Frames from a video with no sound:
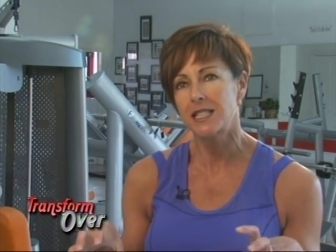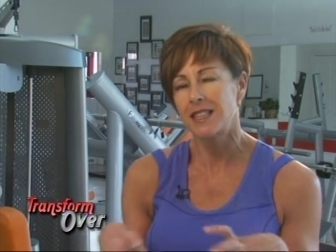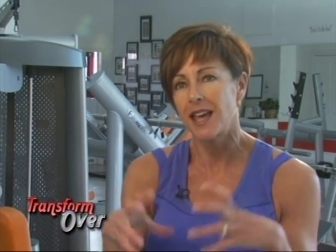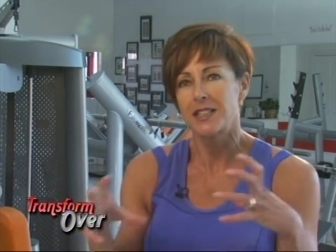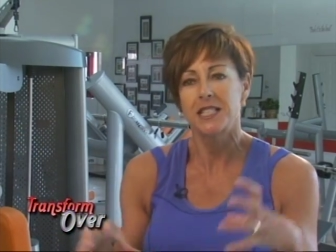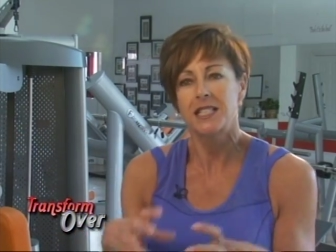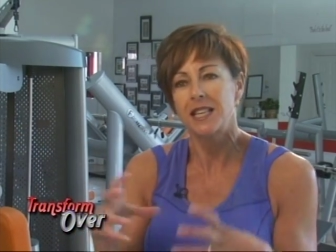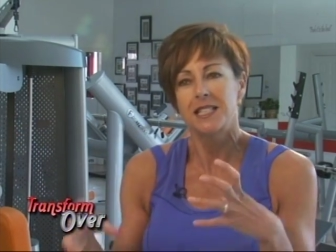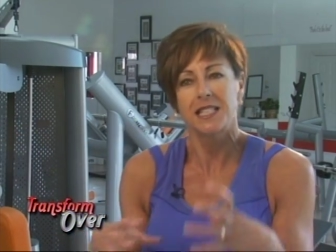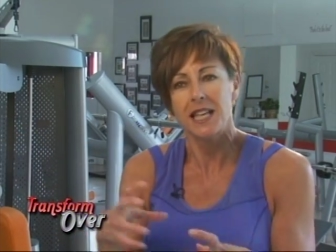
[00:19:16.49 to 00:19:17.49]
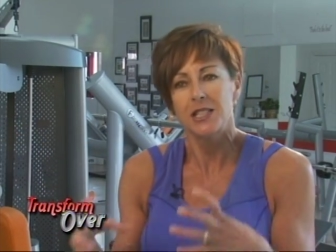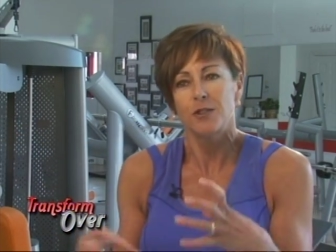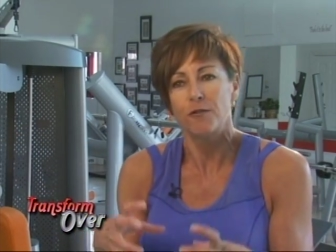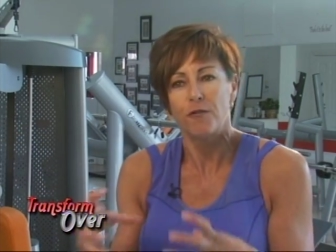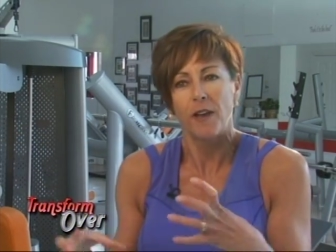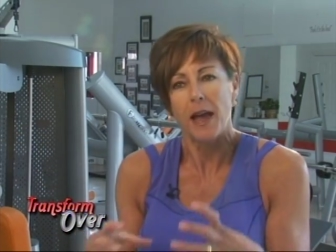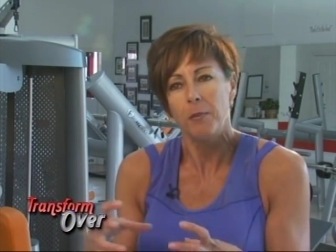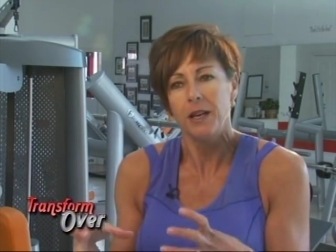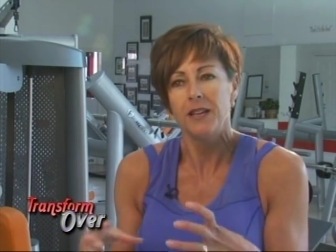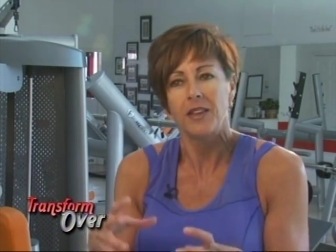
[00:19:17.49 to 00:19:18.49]
that sense of
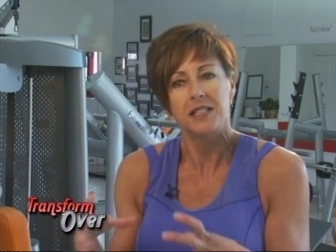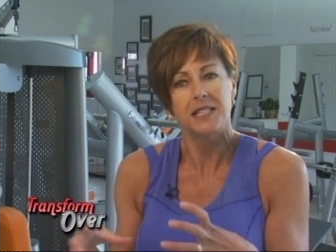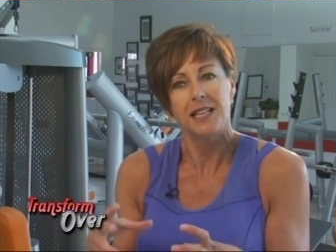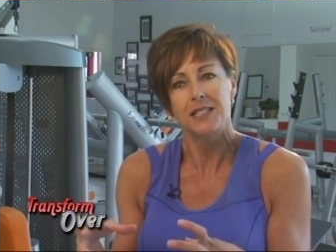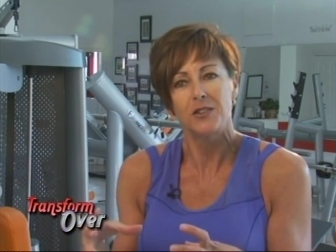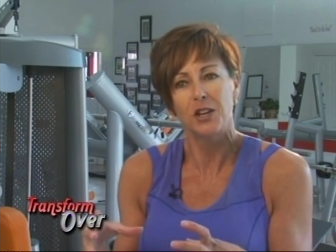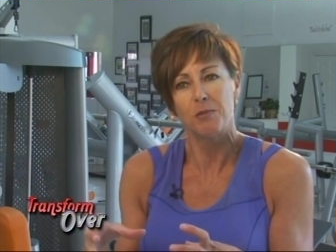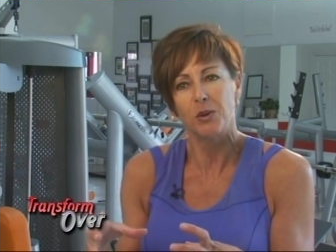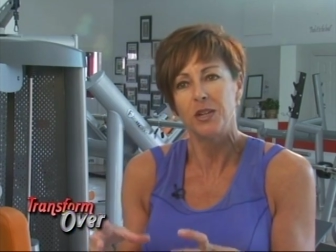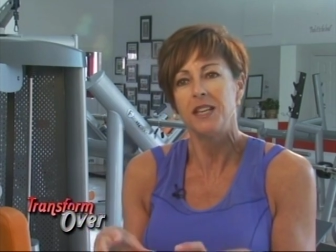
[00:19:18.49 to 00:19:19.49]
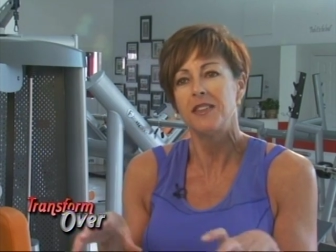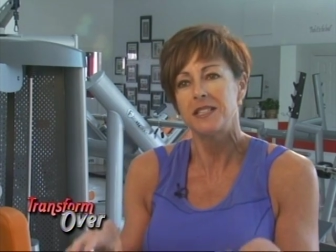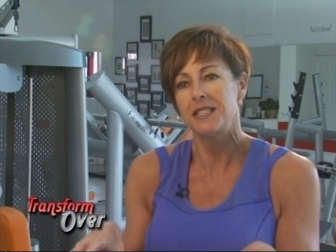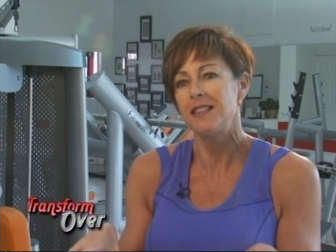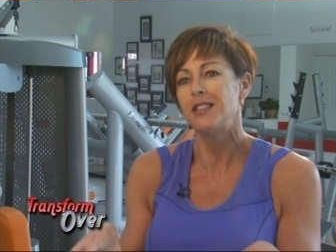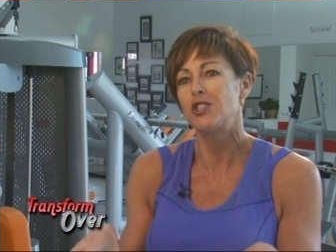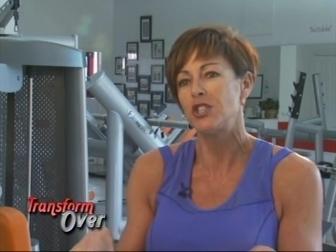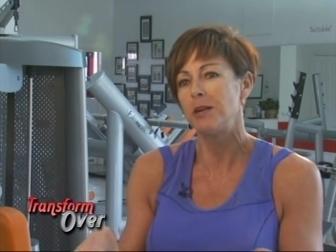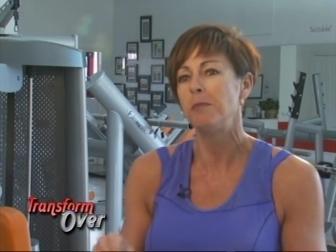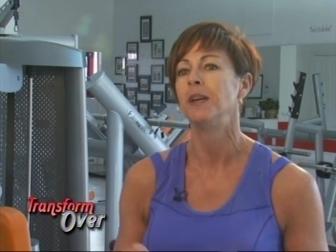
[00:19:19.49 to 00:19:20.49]
family and that sense of community that's in this
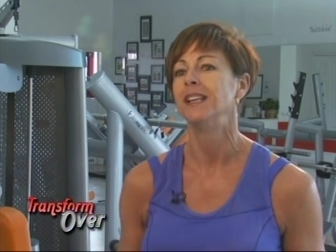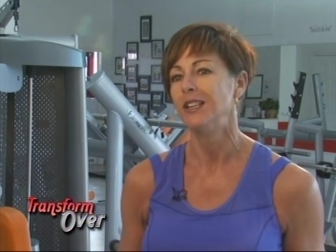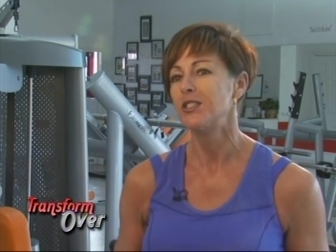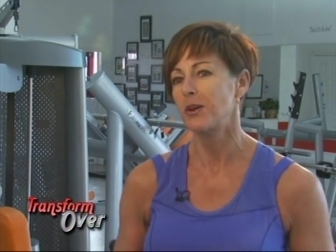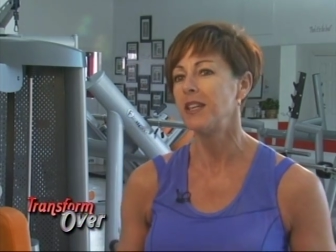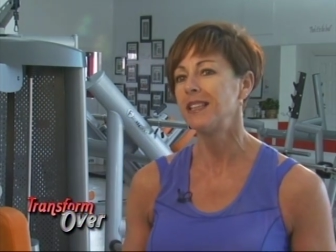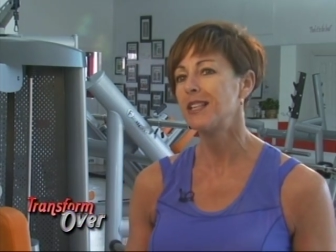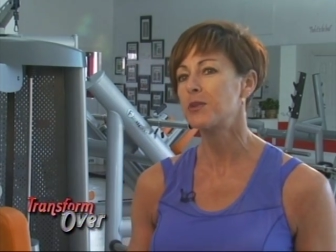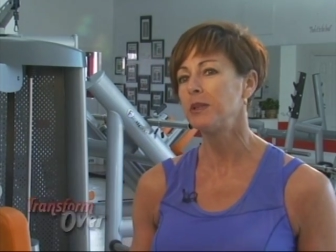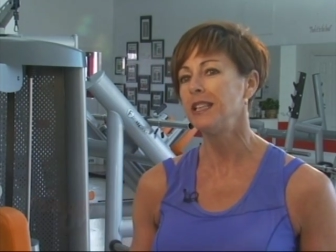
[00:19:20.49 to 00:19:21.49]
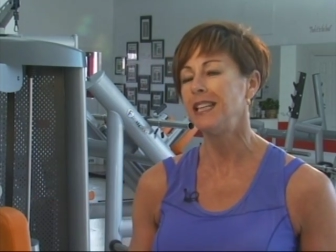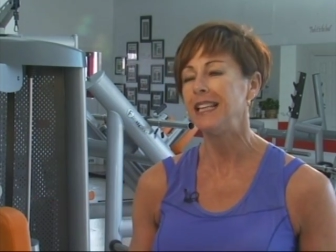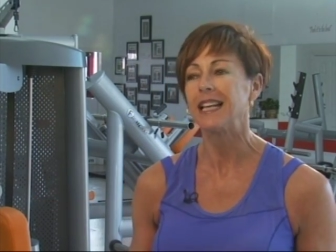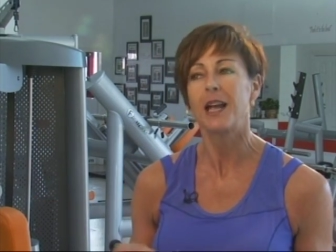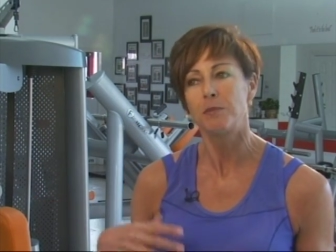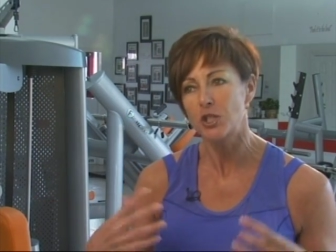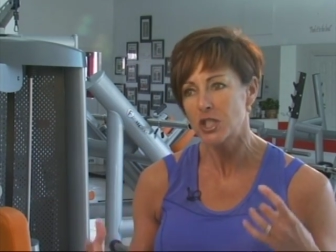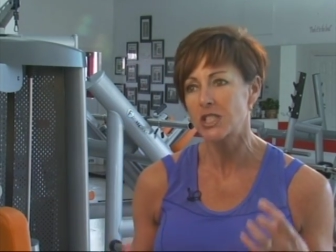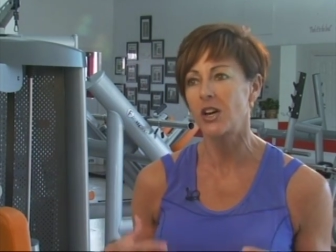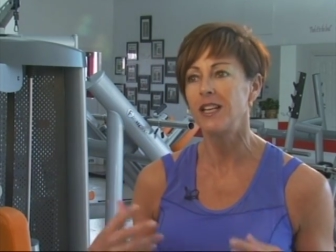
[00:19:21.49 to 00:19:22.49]
gym. So I think that's really neat. Like, I'm
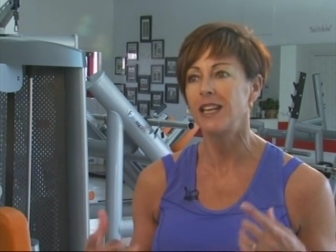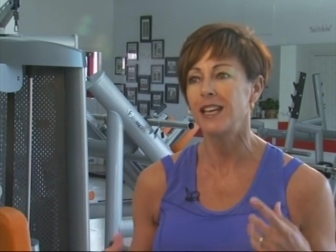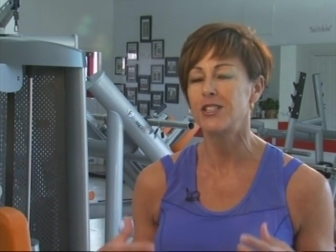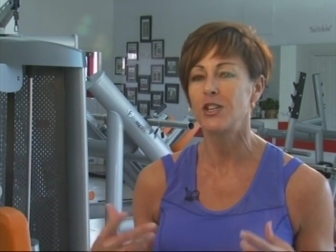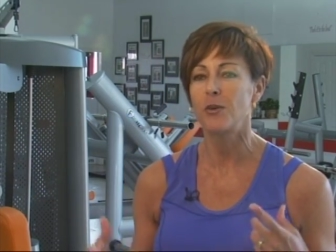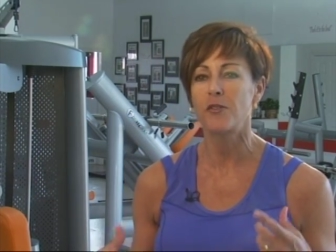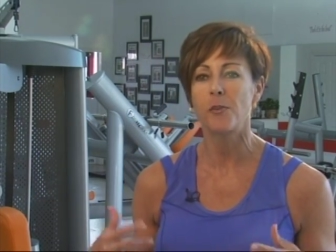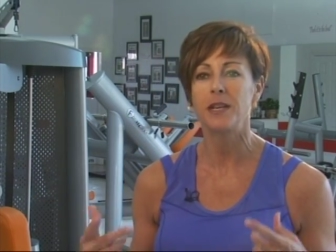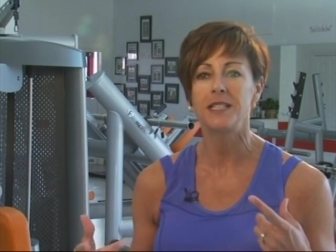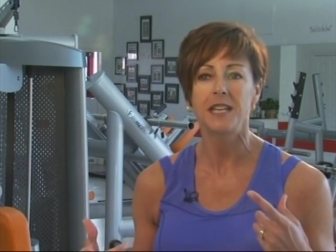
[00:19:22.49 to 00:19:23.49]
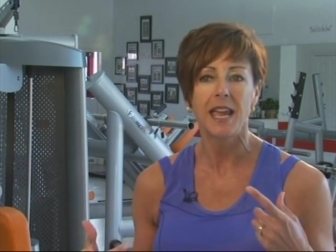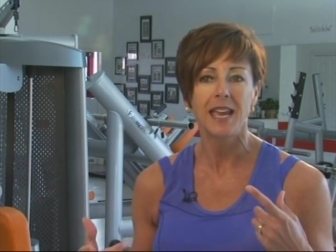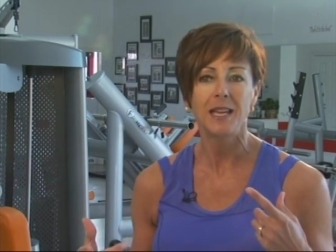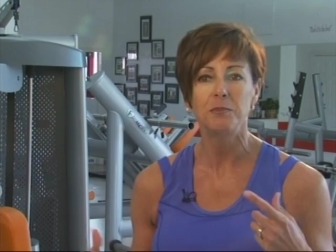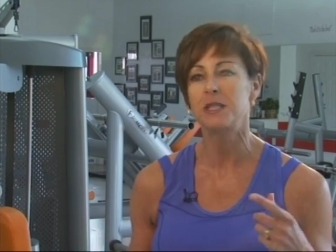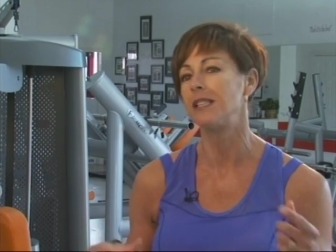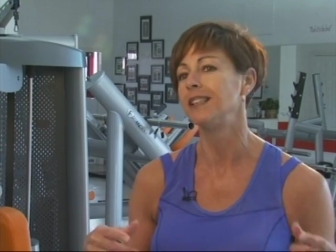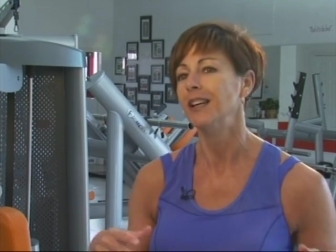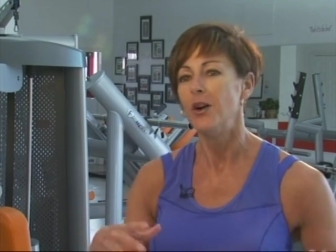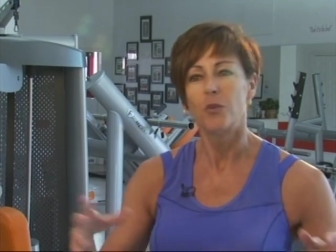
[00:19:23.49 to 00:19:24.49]
just starting to get to know everybody's names, and
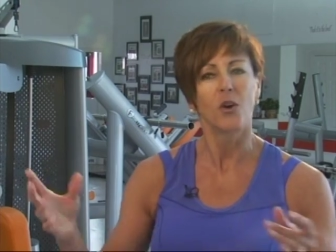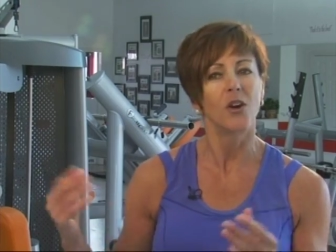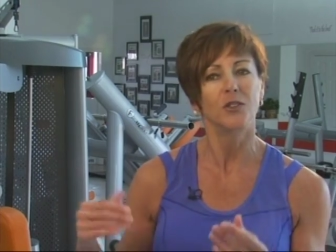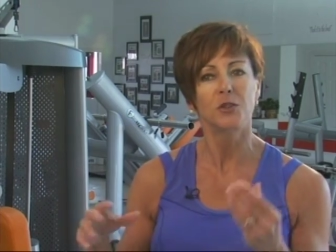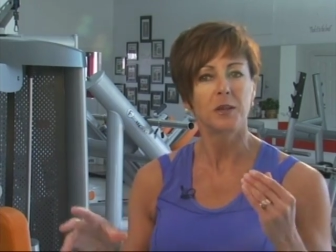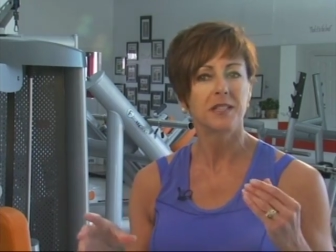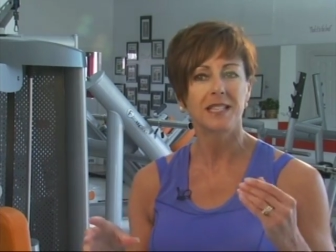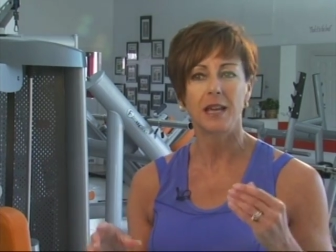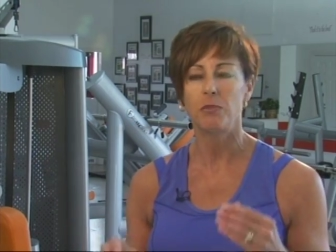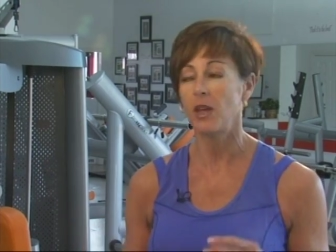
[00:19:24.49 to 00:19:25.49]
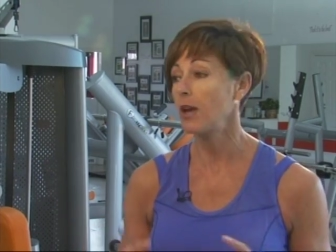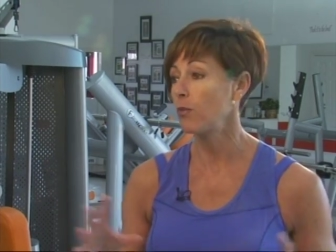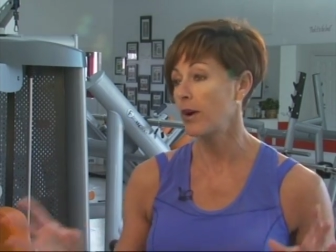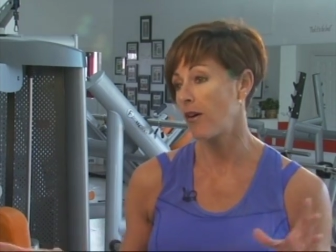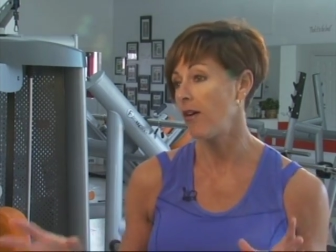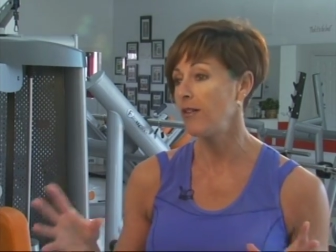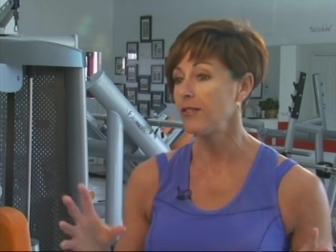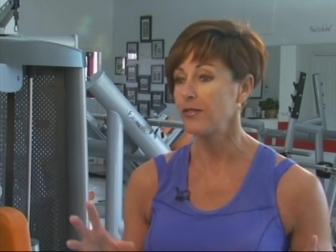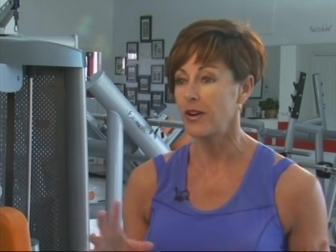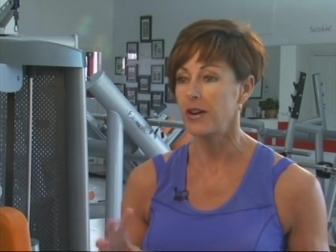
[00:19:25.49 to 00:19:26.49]
we're all doing the same thing, and we're all
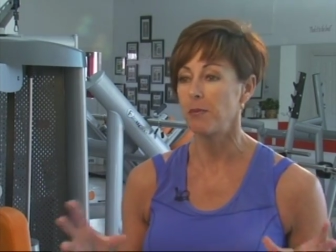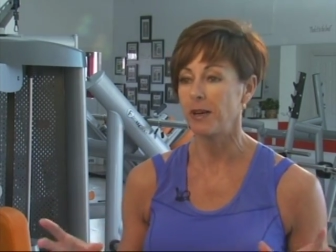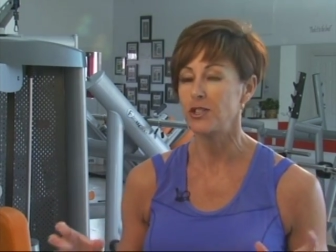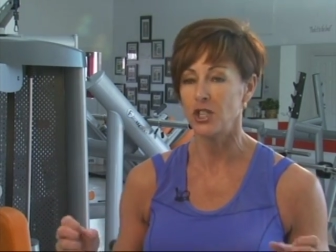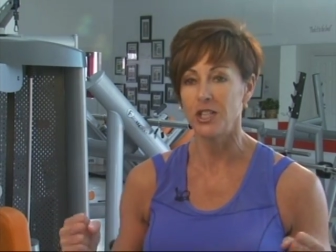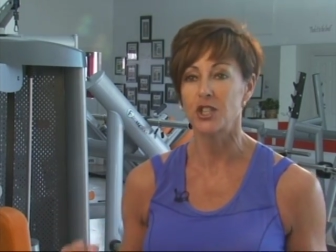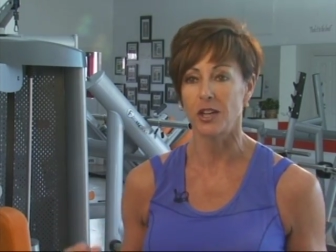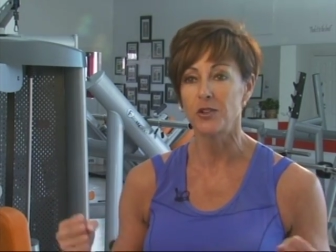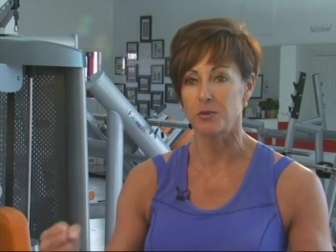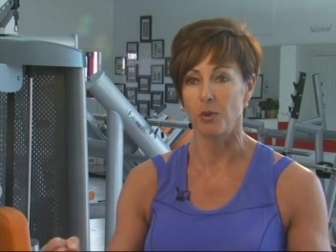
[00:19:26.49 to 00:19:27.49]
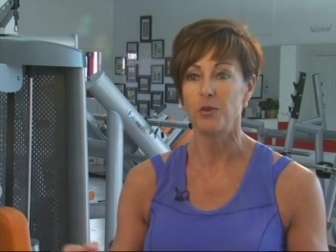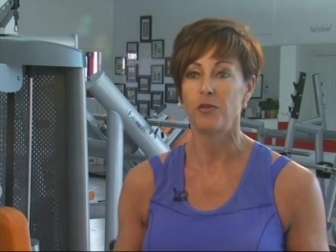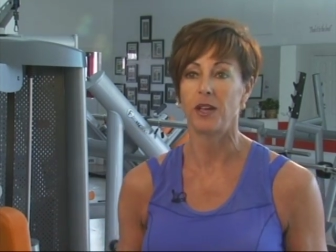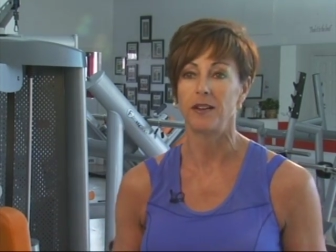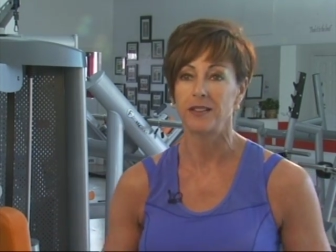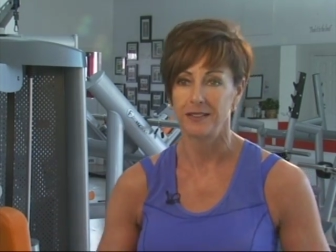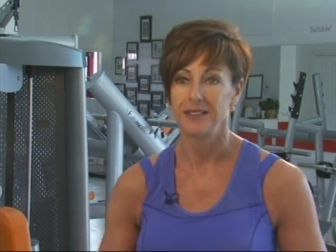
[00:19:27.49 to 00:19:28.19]
very much each other's motivator.